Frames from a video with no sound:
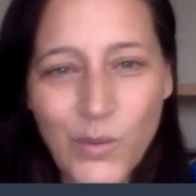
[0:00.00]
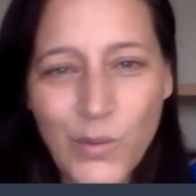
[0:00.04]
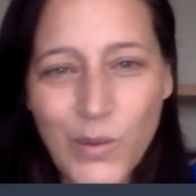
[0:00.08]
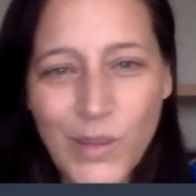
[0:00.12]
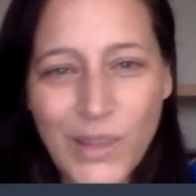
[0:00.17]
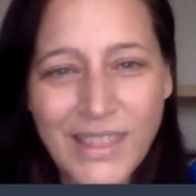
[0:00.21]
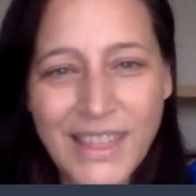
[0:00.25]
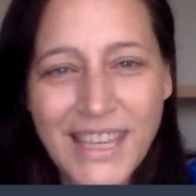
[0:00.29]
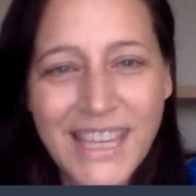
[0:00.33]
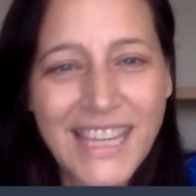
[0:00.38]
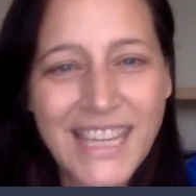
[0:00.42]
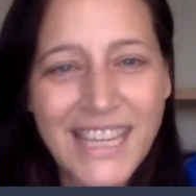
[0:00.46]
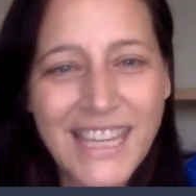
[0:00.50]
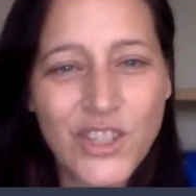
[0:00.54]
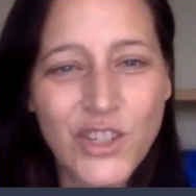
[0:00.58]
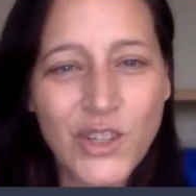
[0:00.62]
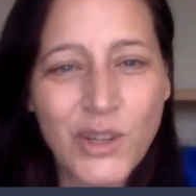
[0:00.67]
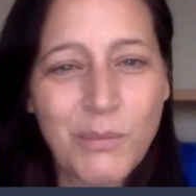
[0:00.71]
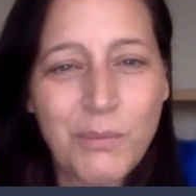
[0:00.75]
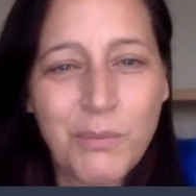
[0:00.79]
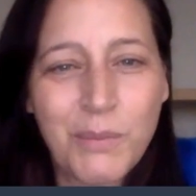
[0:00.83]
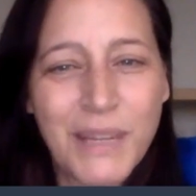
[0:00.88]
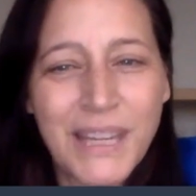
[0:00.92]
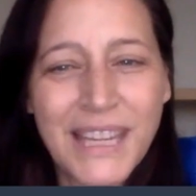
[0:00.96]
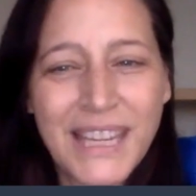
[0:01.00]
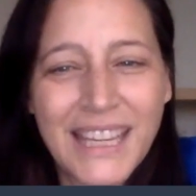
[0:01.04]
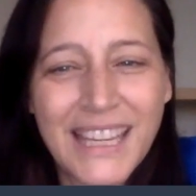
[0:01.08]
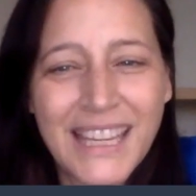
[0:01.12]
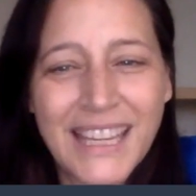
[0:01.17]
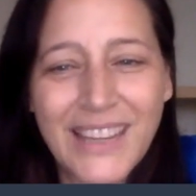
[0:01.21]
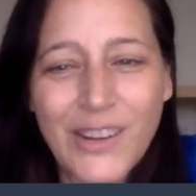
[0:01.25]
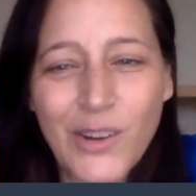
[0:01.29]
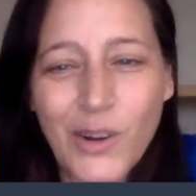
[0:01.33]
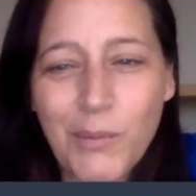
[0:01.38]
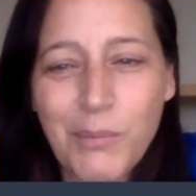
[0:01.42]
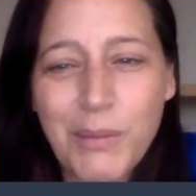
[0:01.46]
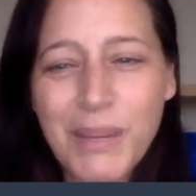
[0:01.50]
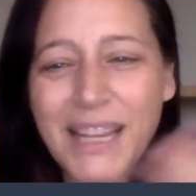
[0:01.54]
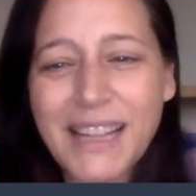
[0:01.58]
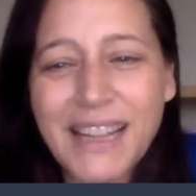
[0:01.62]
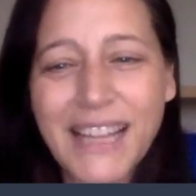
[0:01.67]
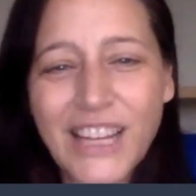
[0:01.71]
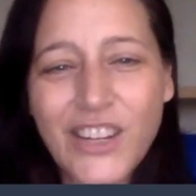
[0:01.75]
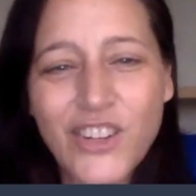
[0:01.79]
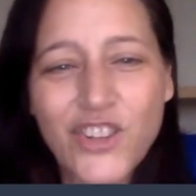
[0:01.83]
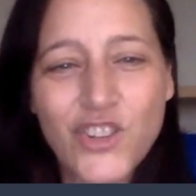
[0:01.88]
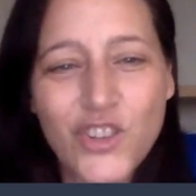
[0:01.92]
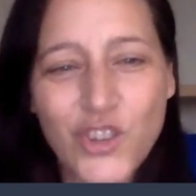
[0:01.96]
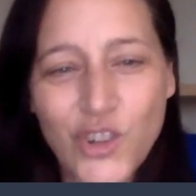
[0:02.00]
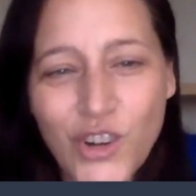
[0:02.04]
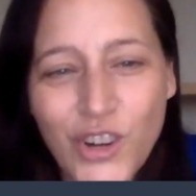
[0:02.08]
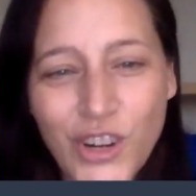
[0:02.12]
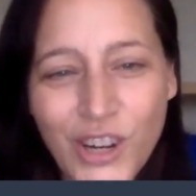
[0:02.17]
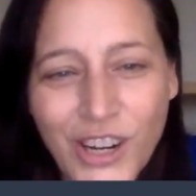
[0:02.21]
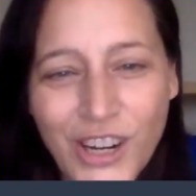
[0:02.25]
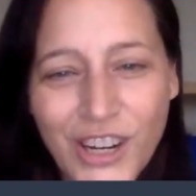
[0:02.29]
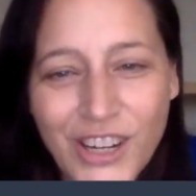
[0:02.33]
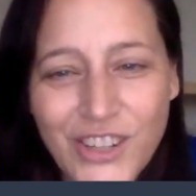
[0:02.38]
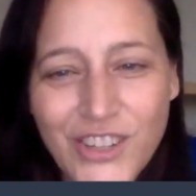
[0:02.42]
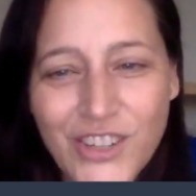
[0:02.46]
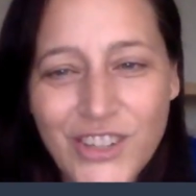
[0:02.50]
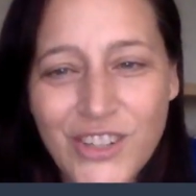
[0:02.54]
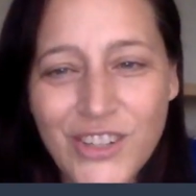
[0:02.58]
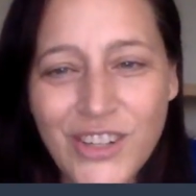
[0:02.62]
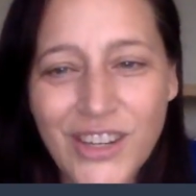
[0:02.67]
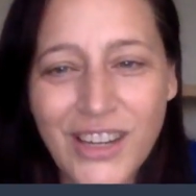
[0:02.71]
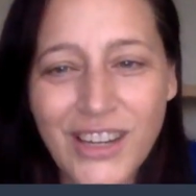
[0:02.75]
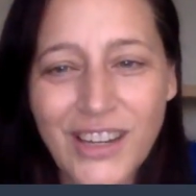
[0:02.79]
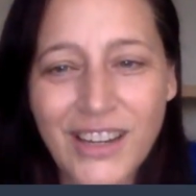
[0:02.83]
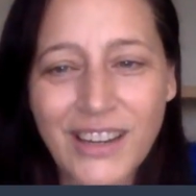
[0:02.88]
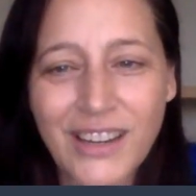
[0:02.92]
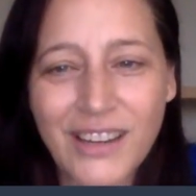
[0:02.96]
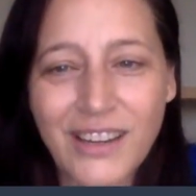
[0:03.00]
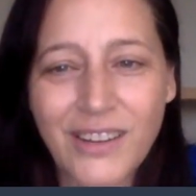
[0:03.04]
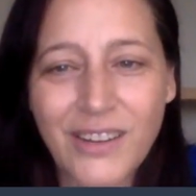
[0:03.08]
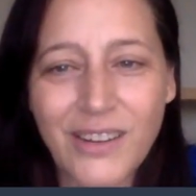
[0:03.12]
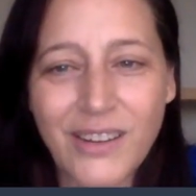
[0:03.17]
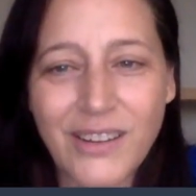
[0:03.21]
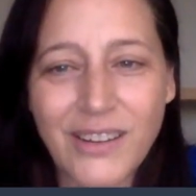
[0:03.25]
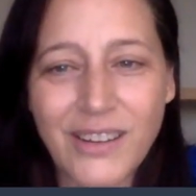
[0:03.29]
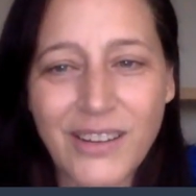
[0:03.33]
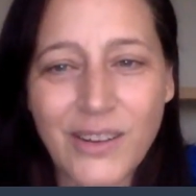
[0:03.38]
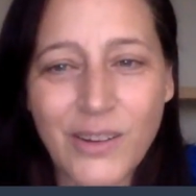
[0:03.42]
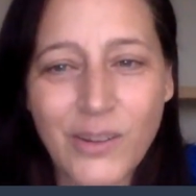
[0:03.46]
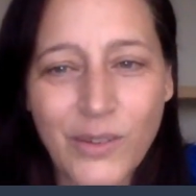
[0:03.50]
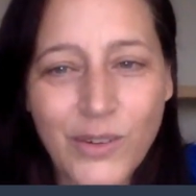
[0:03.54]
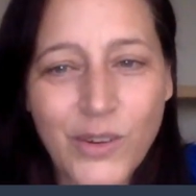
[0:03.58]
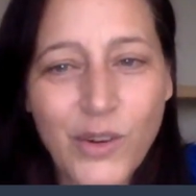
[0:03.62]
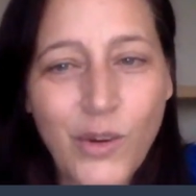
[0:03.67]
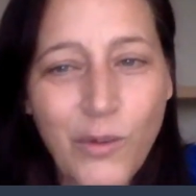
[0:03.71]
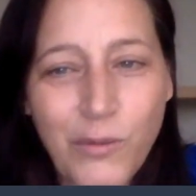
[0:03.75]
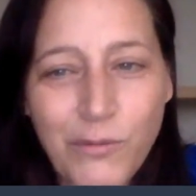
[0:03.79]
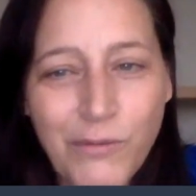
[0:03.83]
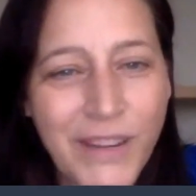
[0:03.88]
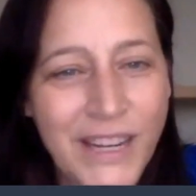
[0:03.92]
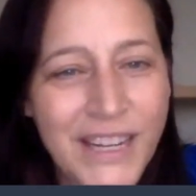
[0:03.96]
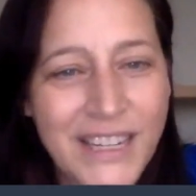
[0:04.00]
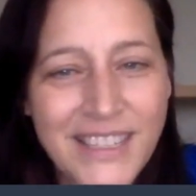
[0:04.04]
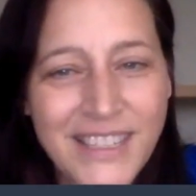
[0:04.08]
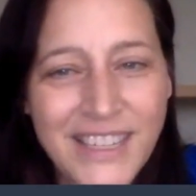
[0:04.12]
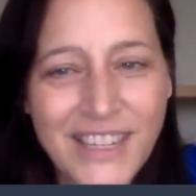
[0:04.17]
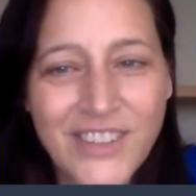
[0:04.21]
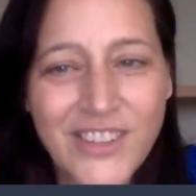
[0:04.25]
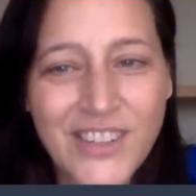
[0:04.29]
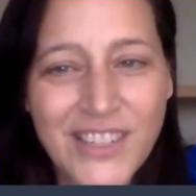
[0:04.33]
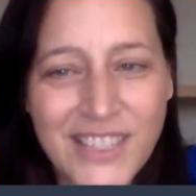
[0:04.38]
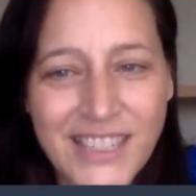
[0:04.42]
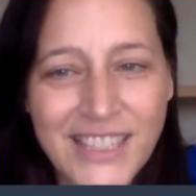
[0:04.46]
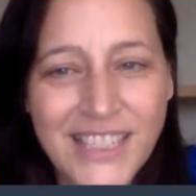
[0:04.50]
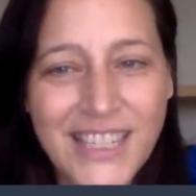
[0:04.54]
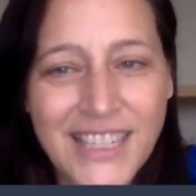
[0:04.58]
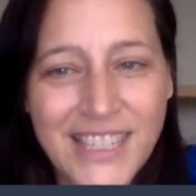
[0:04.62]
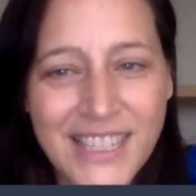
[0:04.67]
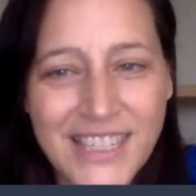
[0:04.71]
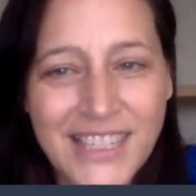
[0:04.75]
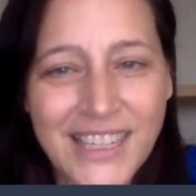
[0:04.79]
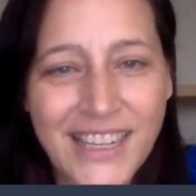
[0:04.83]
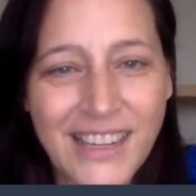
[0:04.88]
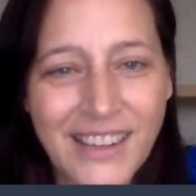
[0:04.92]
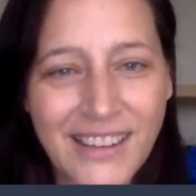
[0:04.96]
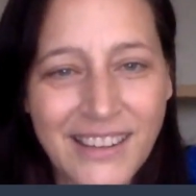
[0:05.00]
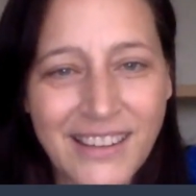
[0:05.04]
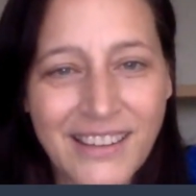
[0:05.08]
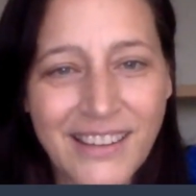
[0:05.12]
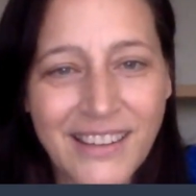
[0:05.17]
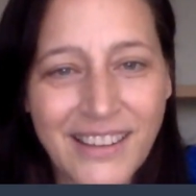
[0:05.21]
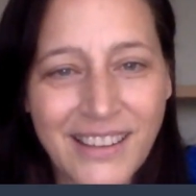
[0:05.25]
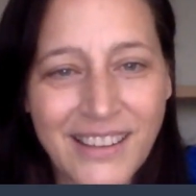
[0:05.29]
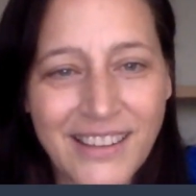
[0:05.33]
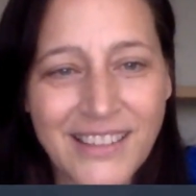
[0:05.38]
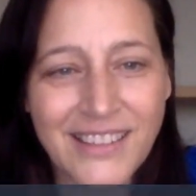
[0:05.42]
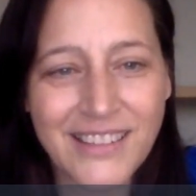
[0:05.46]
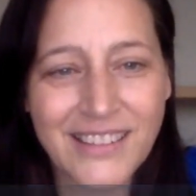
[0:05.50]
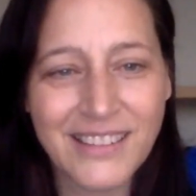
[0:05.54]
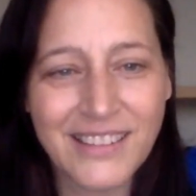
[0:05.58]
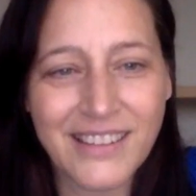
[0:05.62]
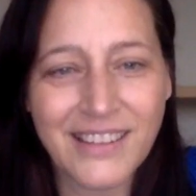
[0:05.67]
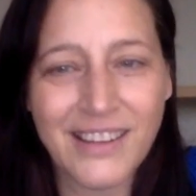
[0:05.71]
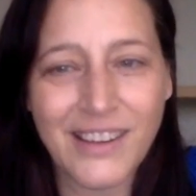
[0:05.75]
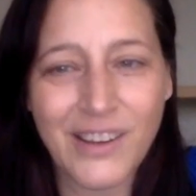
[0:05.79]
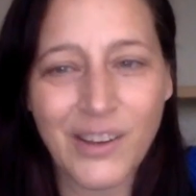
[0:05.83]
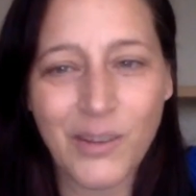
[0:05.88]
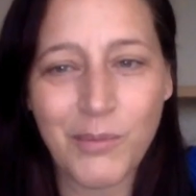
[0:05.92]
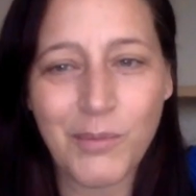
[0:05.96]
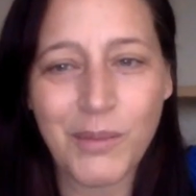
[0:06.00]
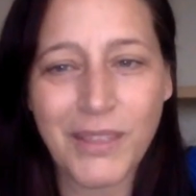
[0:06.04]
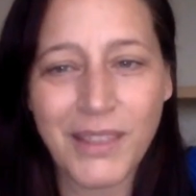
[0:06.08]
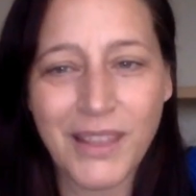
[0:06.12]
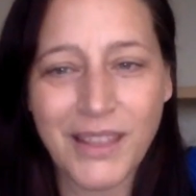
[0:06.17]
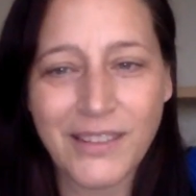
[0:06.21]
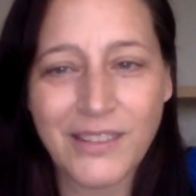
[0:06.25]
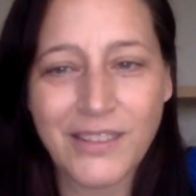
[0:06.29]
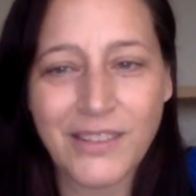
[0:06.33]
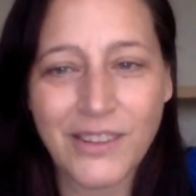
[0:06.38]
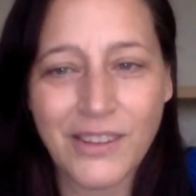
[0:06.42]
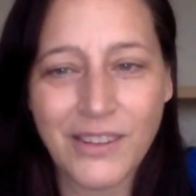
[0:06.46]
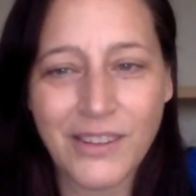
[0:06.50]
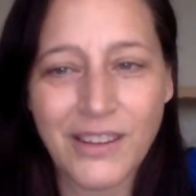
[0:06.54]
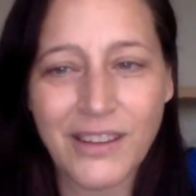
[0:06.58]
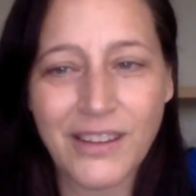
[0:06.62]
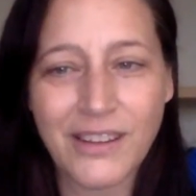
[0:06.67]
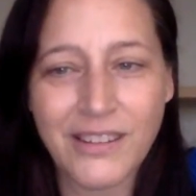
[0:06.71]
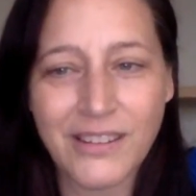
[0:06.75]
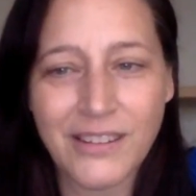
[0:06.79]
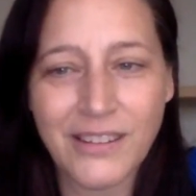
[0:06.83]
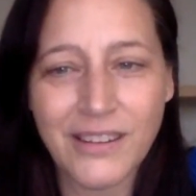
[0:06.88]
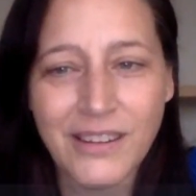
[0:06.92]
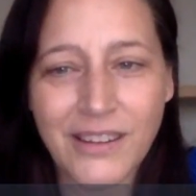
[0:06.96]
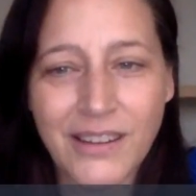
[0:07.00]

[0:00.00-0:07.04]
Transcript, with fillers: we think it should be or being like church you know no fixing just listening yes naomi that's good